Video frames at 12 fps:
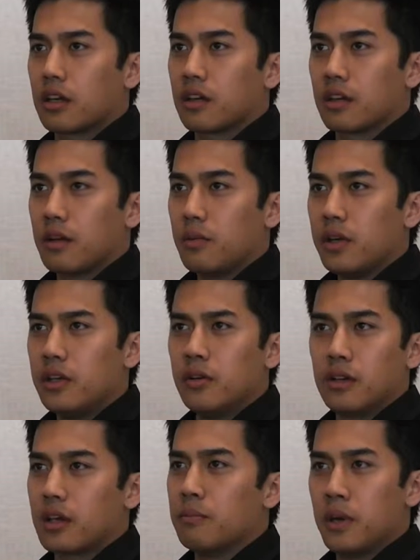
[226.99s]
Can we do
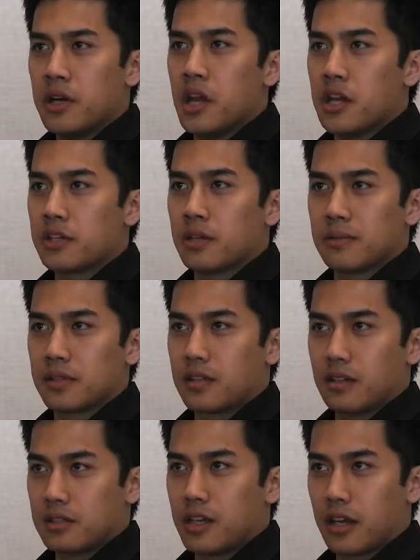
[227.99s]
a combination of
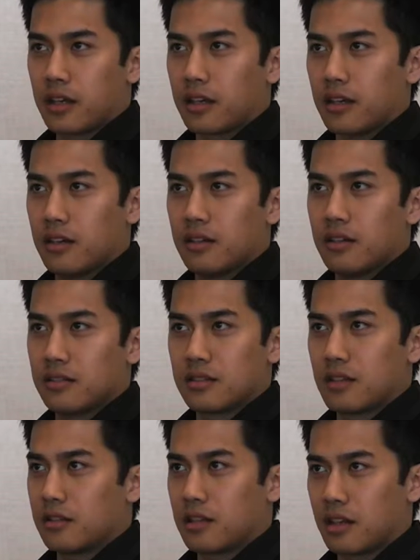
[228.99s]
statistical and
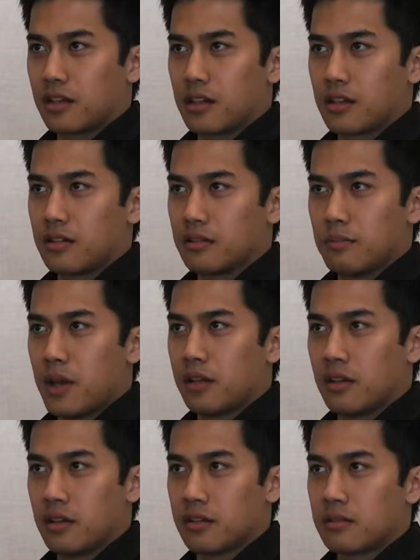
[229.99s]
non-statistical
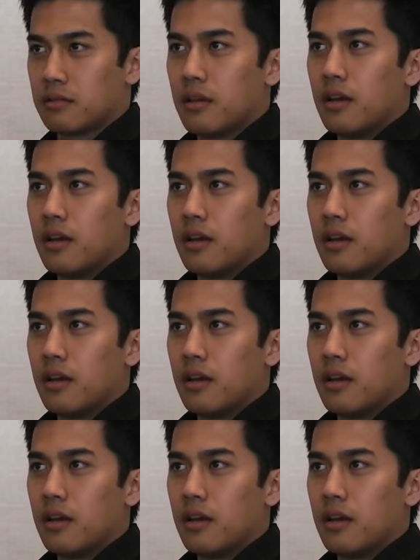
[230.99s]
methods